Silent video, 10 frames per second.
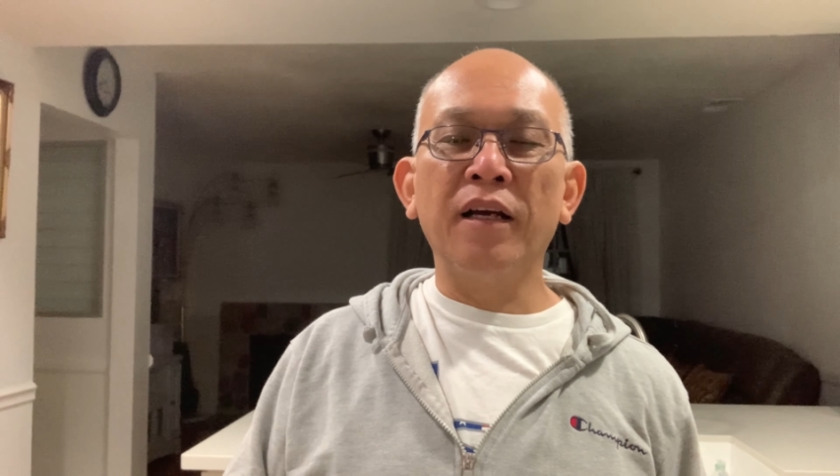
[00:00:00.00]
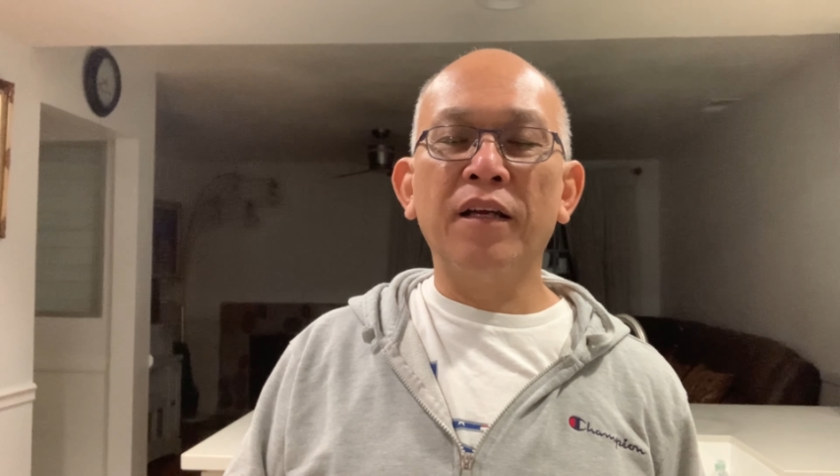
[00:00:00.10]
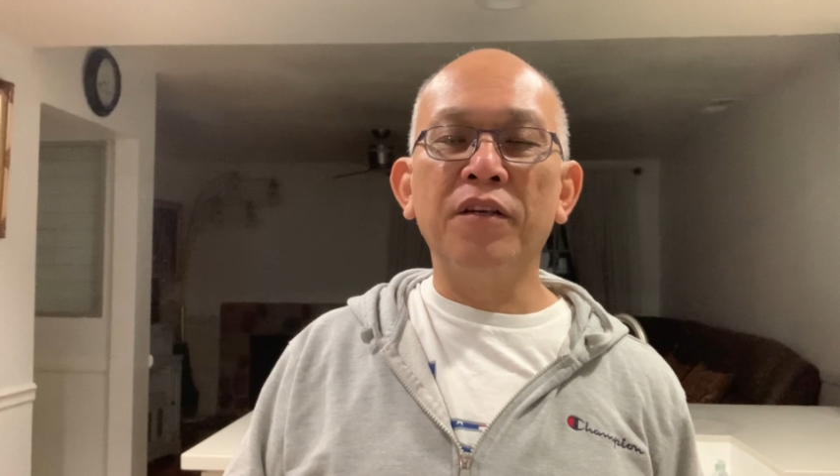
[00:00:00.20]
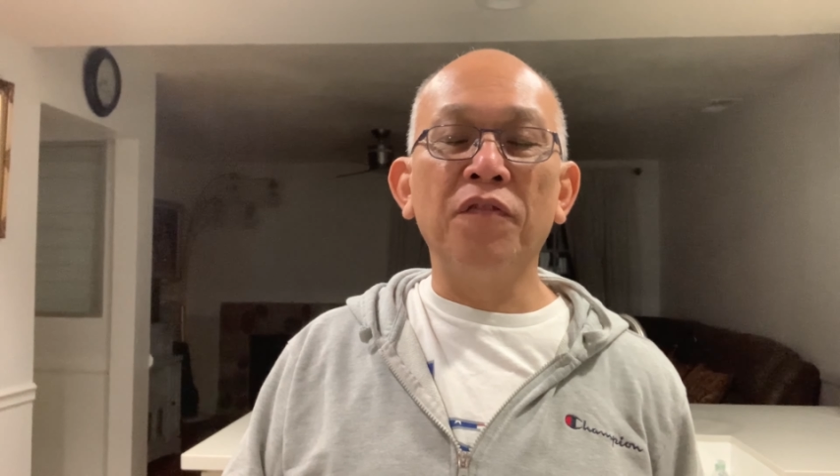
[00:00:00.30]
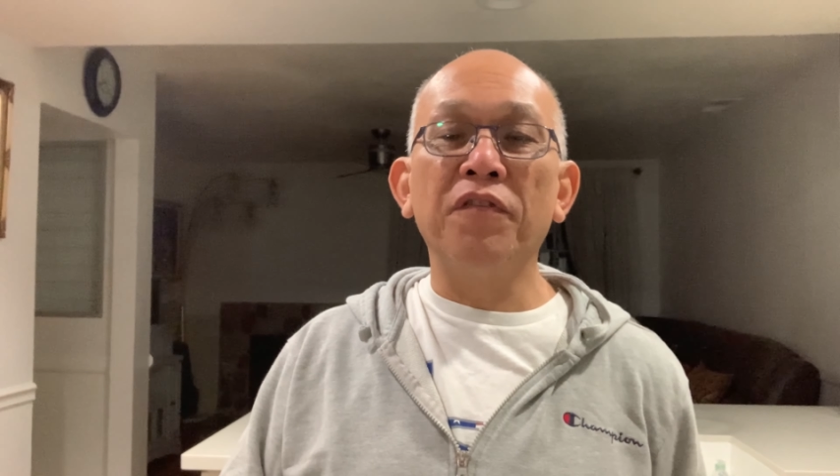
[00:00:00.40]

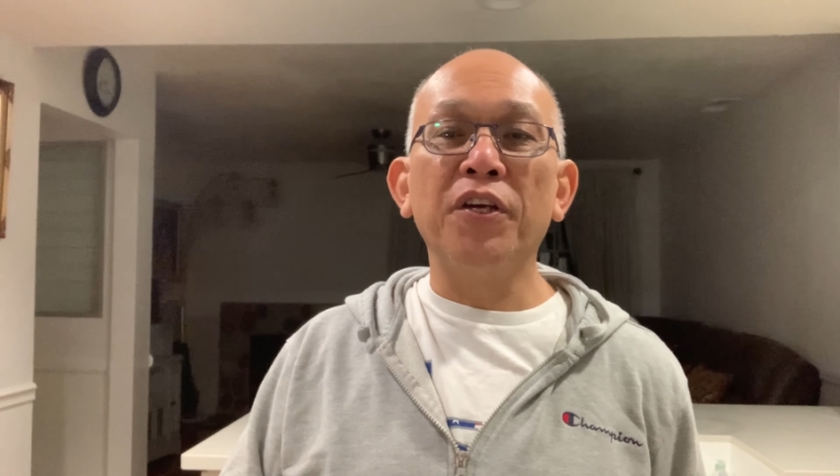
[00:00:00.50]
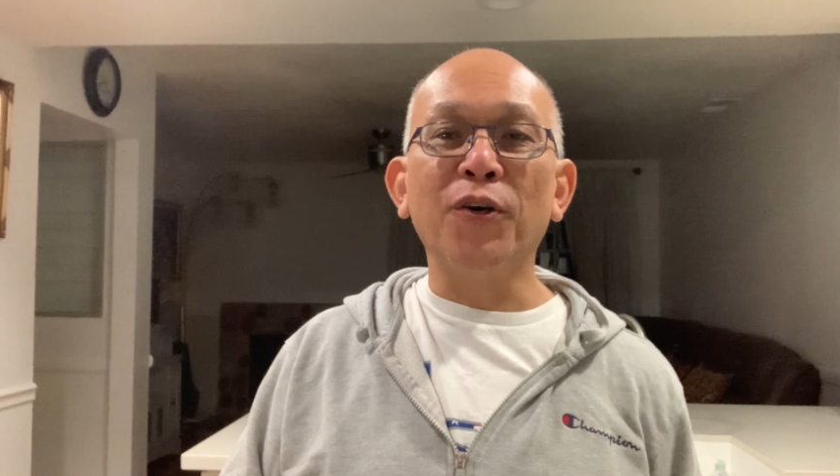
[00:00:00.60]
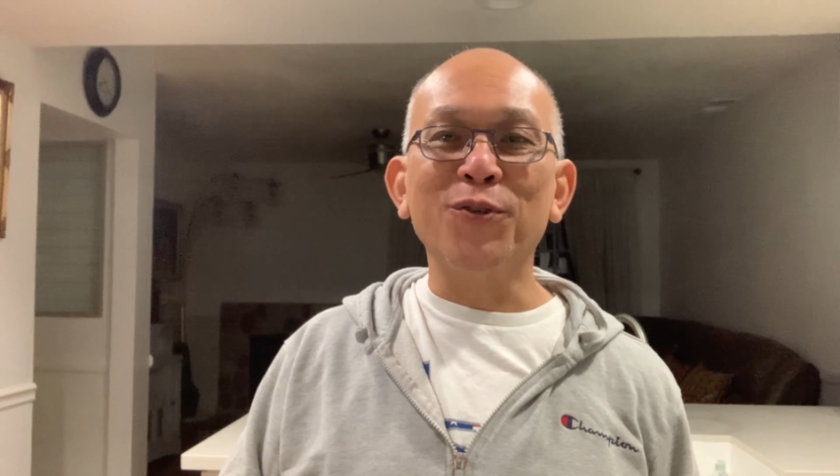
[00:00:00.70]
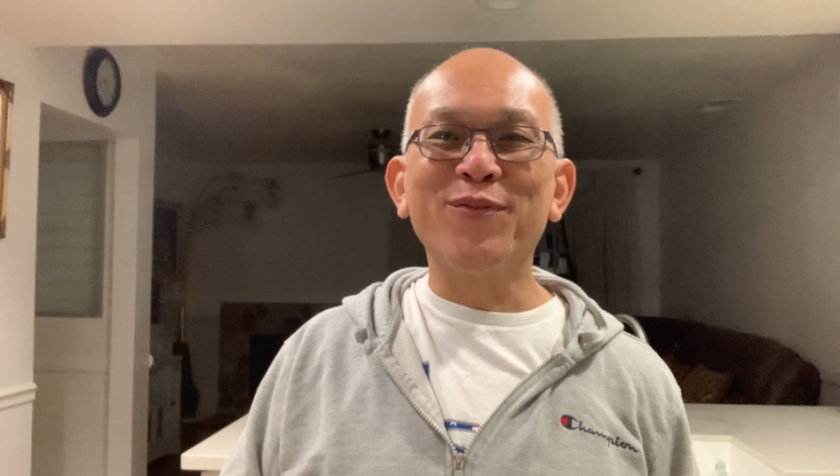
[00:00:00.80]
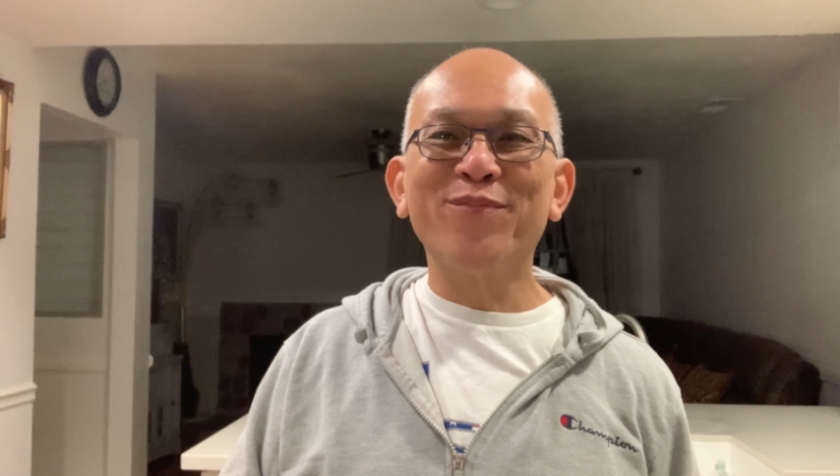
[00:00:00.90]
new
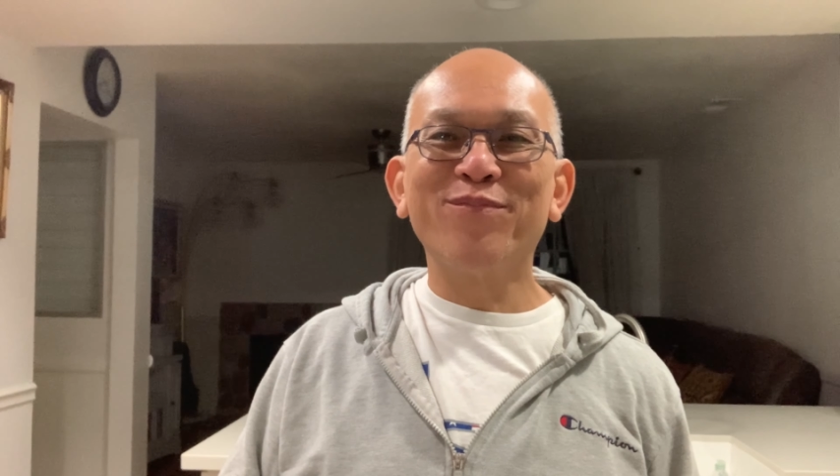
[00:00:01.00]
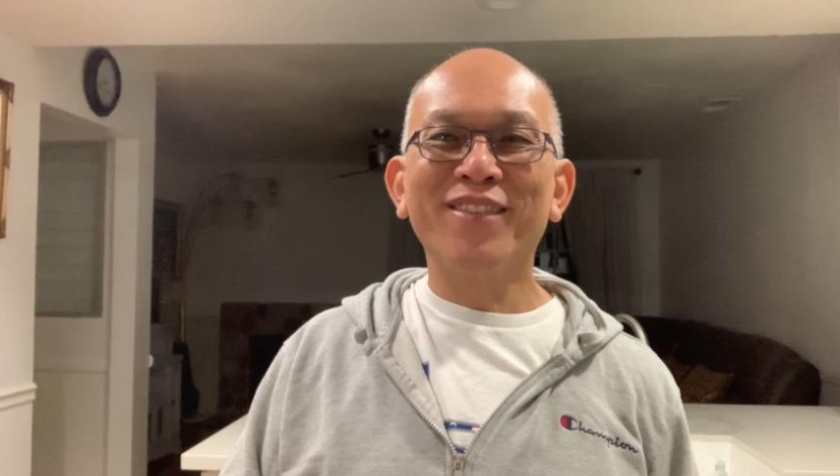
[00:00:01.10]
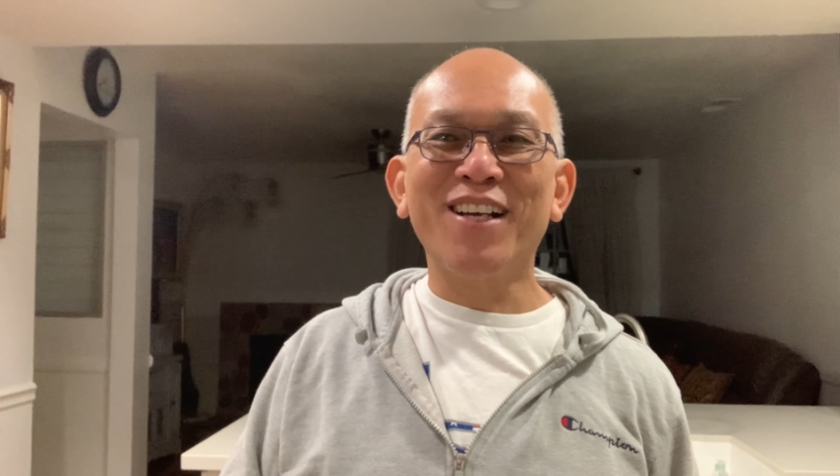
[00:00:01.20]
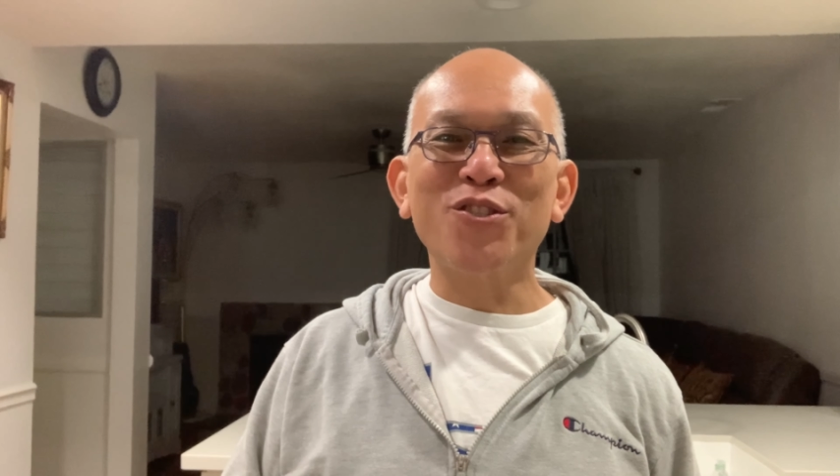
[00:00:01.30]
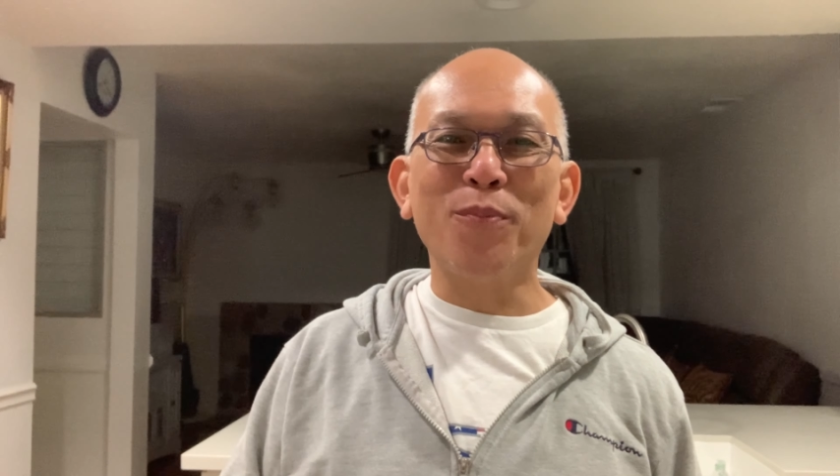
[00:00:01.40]
videos.
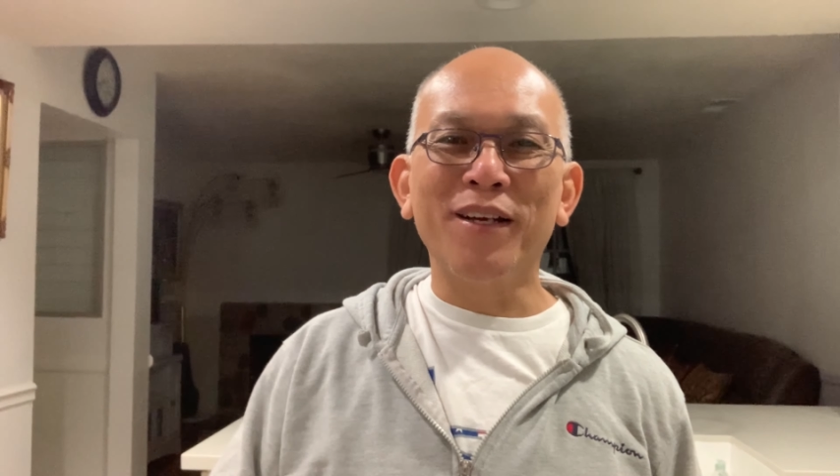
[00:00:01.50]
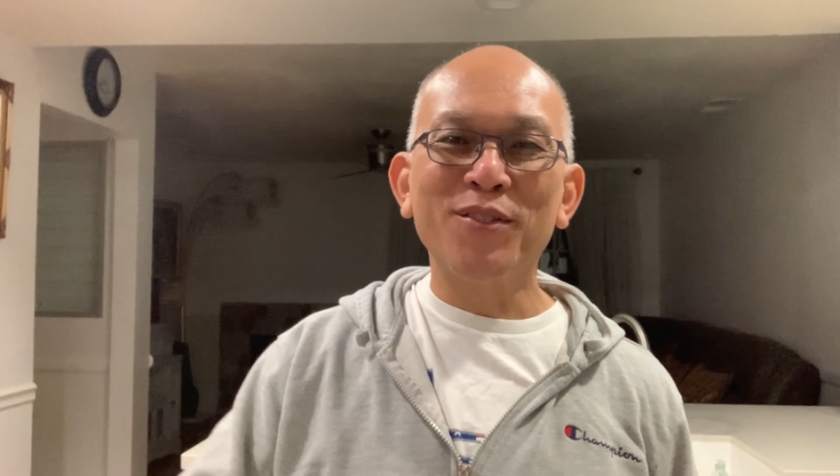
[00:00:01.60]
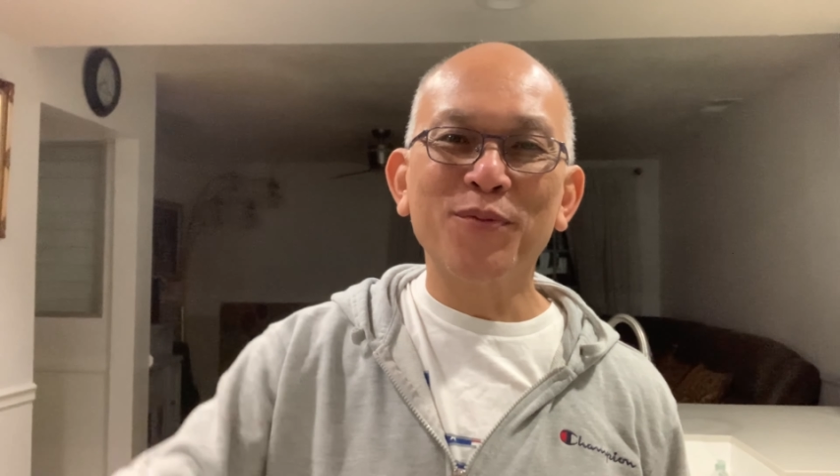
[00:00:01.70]
Thanks so much.